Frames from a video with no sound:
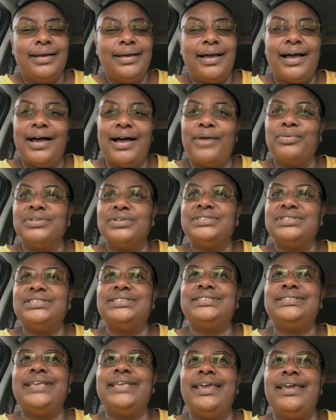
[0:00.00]
I was
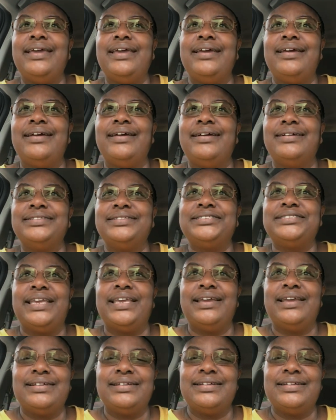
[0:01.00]
scared, scared,